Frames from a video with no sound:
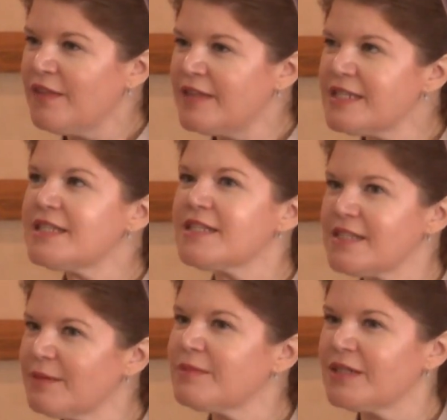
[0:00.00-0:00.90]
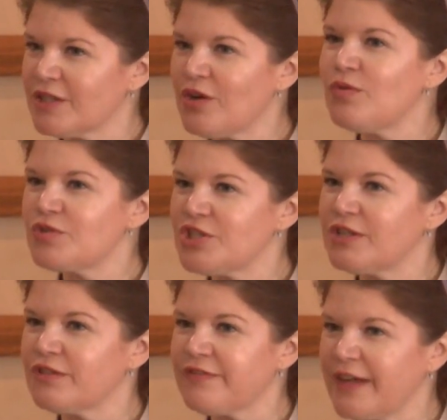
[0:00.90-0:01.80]
This is something to coach
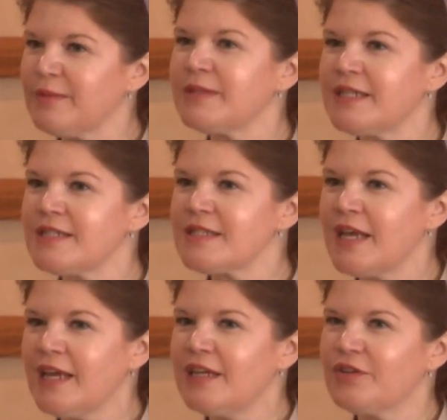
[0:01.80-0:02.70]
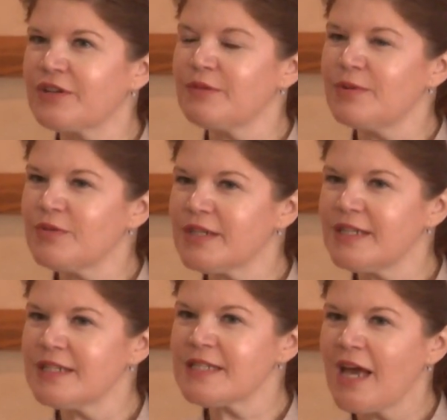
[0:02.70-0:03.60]
in your families, in your
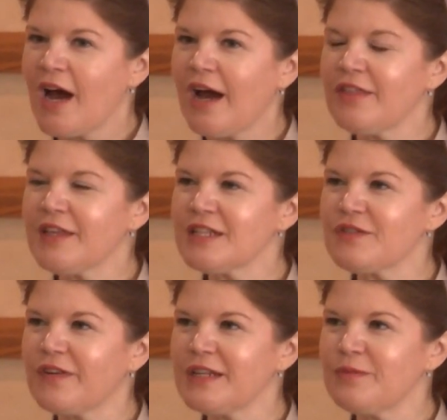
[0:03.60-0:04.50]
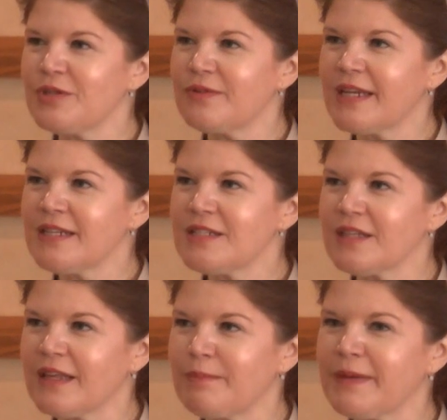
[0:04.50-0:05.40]
communities. I think it's funny when you get
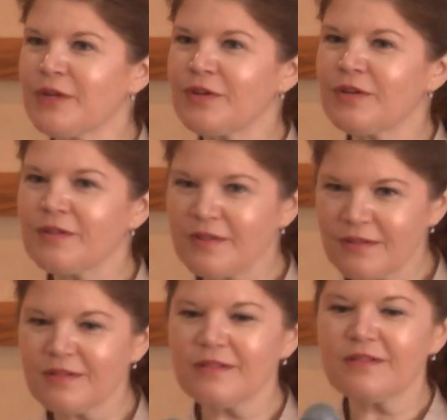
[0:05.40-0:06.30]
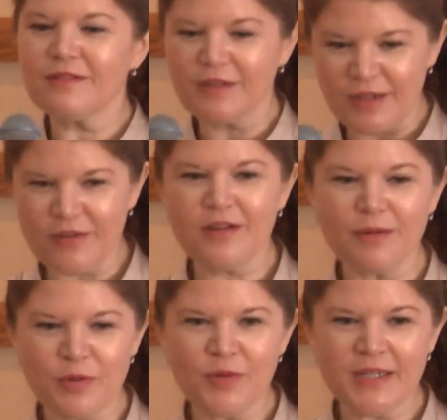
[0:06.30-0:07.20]
into like bigger in
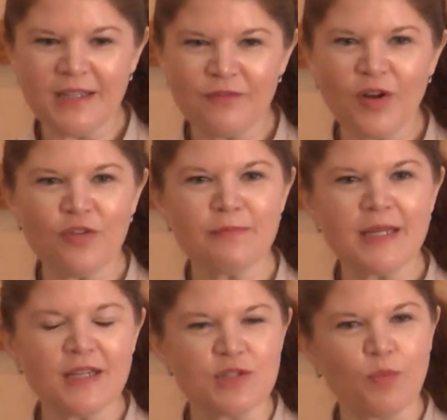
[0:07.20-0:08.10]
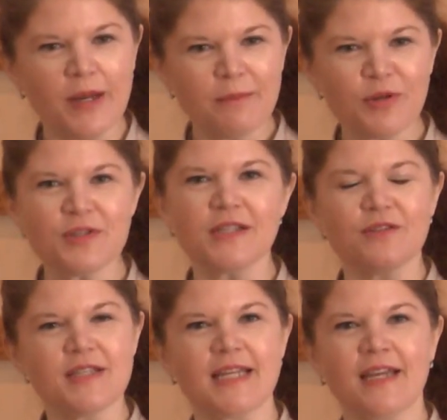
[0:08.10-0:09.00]
community involvement because one person
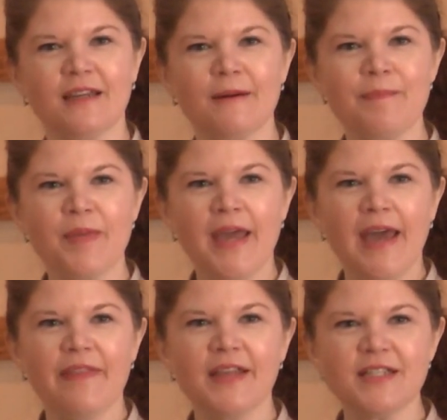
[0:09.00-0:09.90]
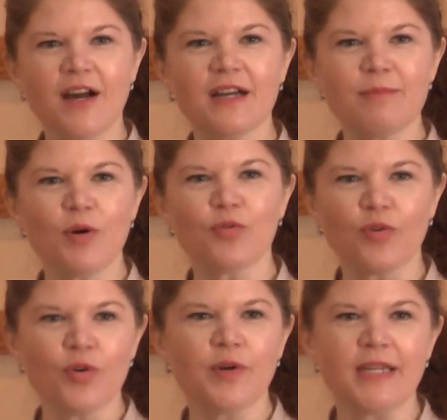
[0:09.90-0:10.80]
will stand up and they talk about
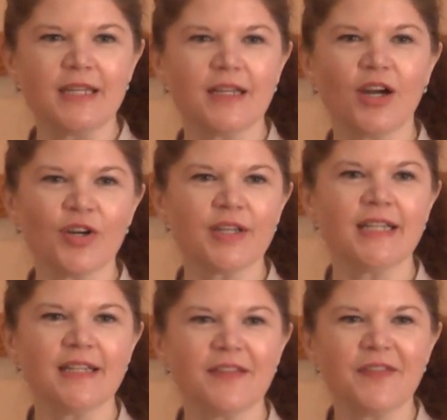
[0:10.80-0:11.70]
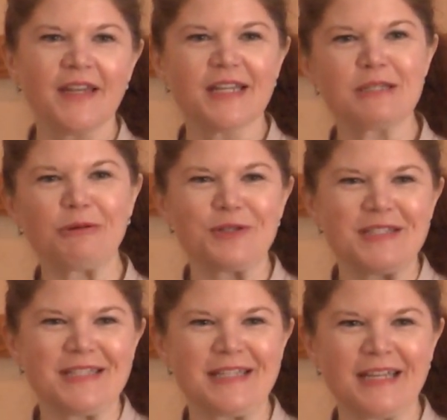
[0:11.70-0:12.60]
growing and gardening and then the next
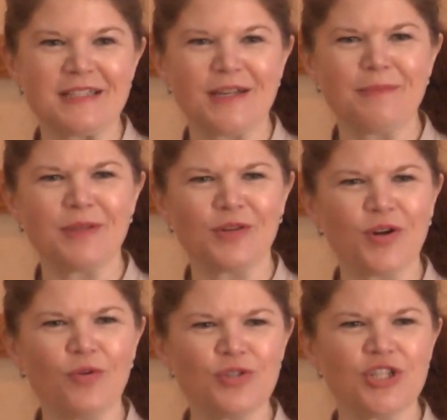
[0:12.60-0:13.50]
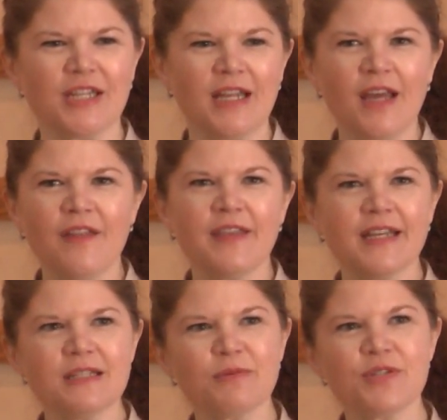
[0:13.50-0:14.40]
person stands up and they're coaching the
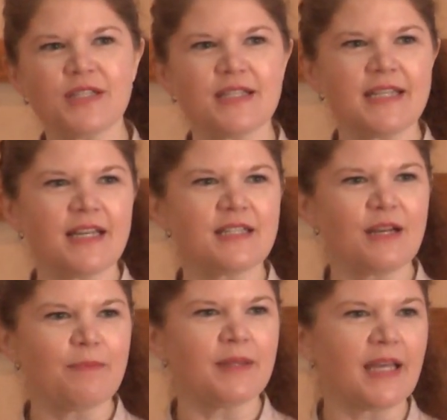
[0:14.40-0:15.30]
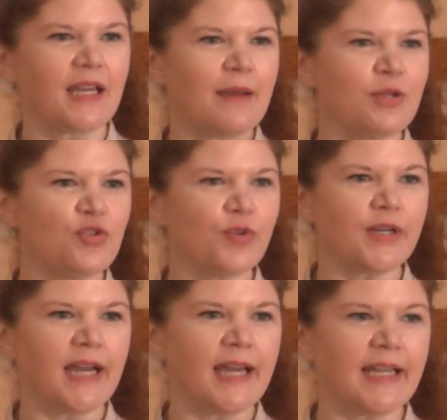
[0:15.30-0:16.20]
next person stands up and like i'm a tour
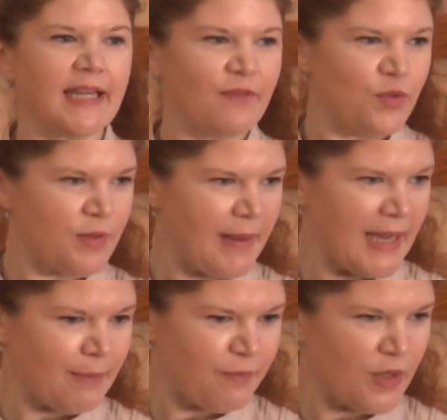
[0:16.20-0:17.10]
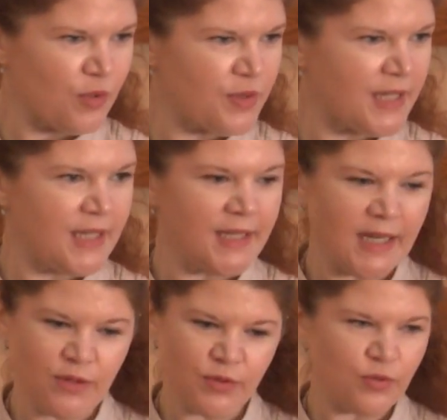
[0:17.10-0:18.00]
guide i gave you the map follow the key
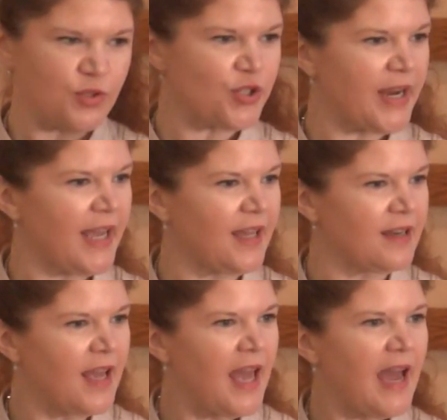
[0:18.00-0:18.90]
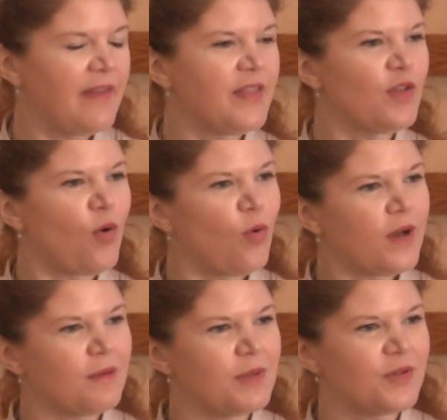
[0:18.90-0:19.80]
i don't hold your hand and then the
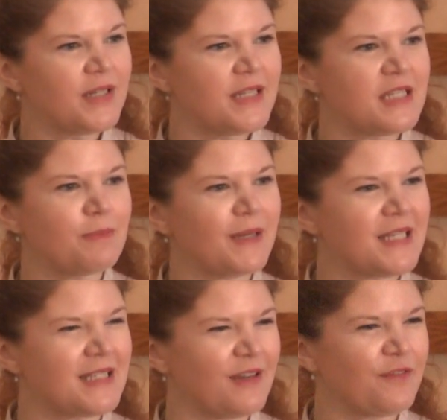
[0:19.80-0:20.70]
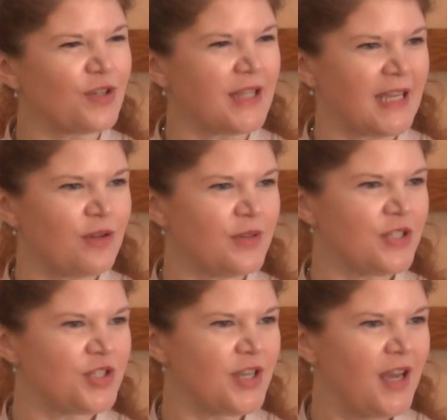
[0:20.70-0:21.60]
whole community speaks different
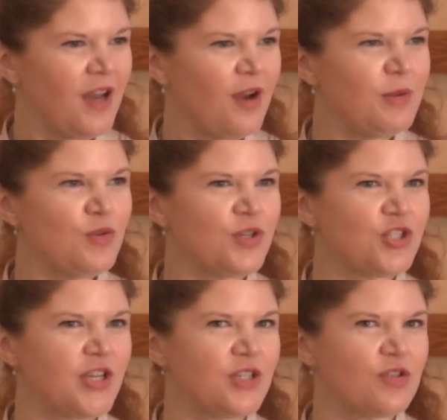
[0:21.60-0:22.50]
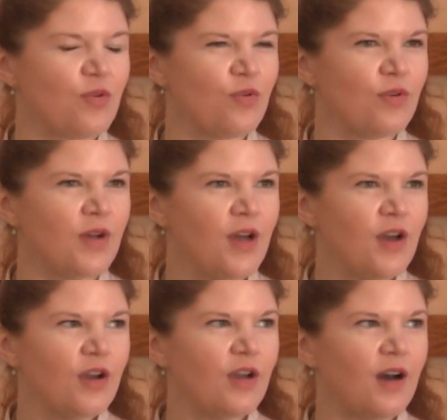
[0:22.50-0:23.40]
language i mean you could change a whole
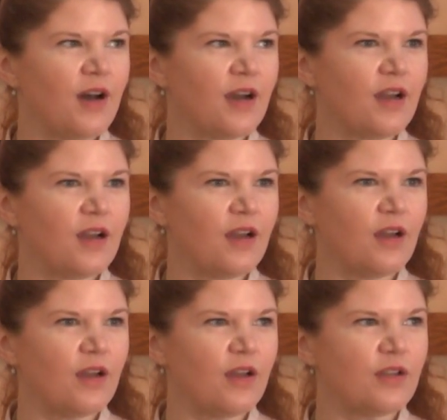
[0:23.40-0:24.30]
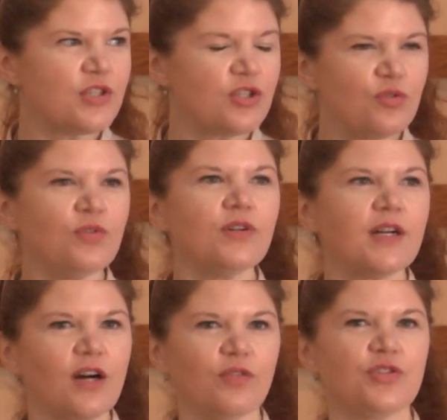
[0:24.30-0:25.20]
uh,
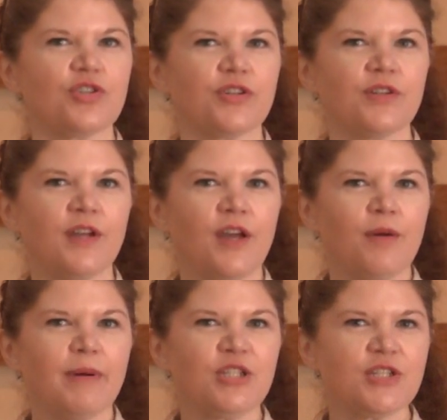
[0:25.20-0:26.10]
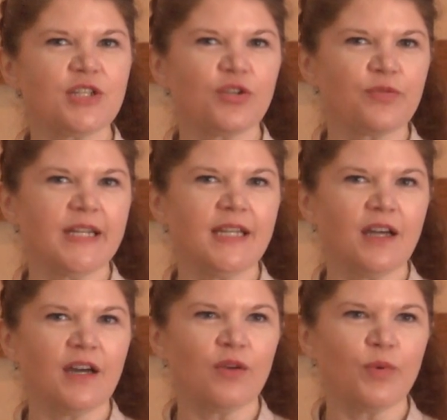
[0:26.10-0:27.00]
school culture by just agreeing
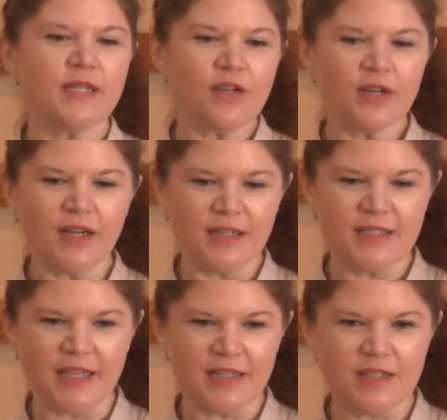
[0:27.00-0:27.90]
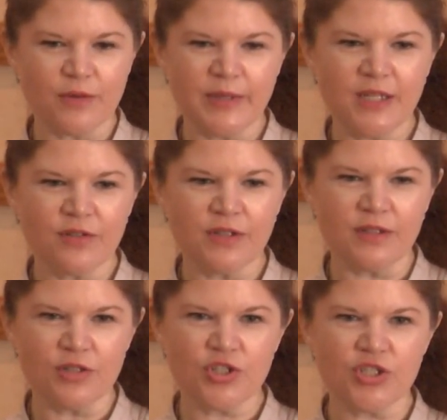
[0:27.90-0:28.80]
on what is our context? Are we here
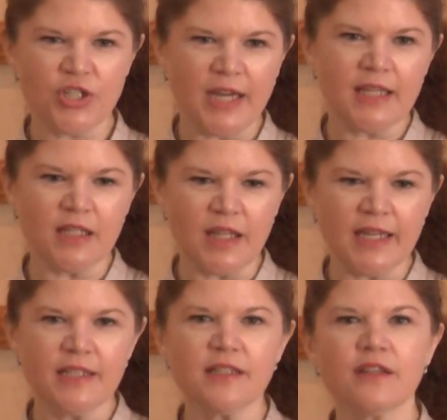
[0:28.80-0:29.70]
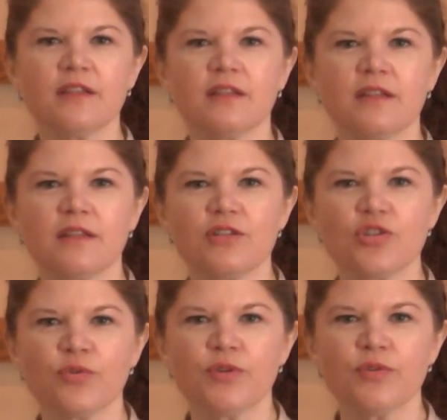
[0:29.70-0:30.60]
to shine the light on,
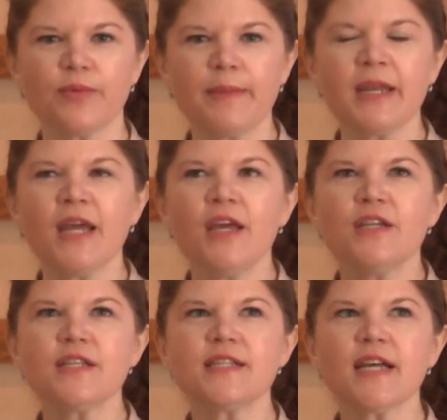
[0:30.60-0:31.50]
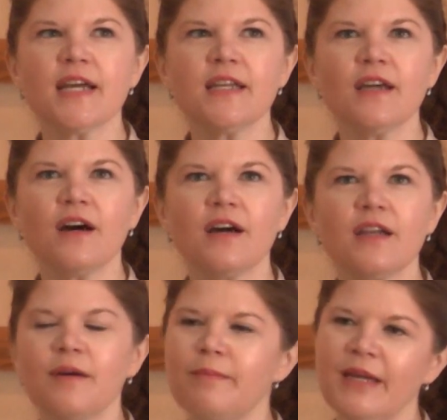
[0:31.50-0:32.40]
show you, I mean, decide
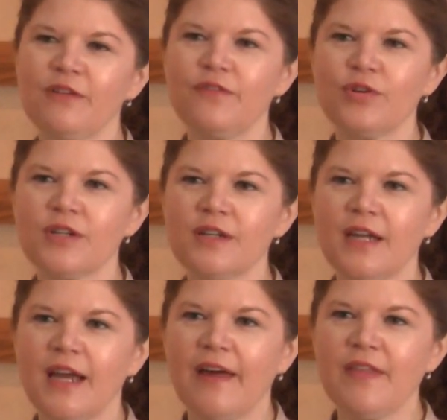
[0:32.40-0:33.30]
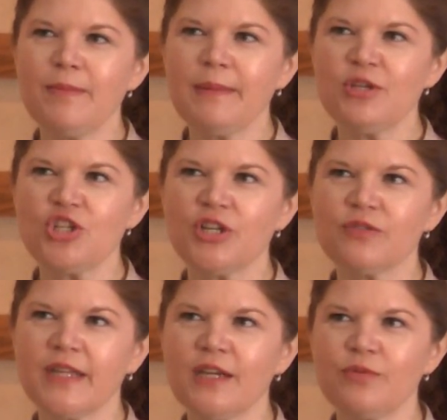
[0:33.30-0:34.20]
on a metaphor and then maybe
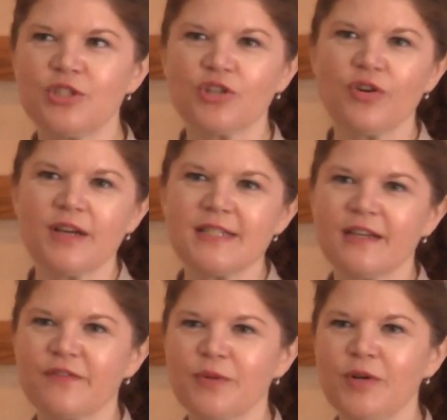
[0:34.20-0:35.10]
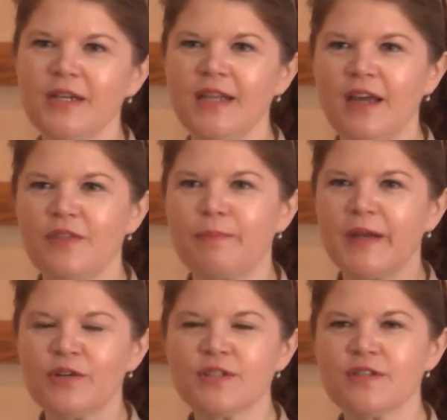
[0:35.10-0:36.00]
share language across everyone. The
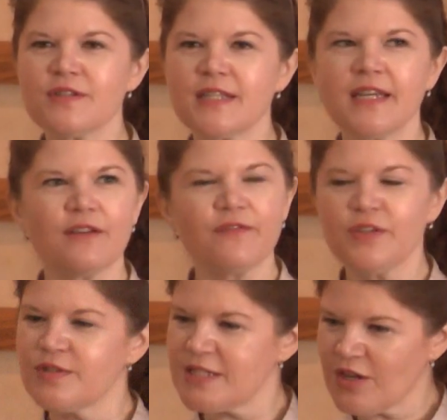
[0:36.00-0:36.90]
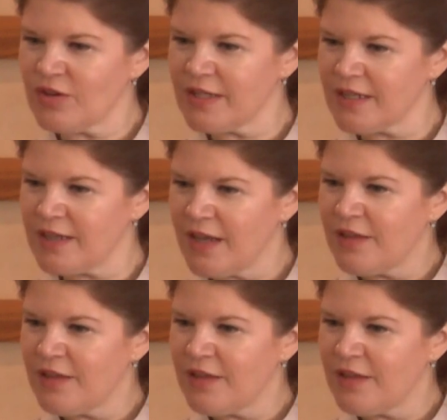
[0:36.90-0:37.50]
parents will say it feels solid.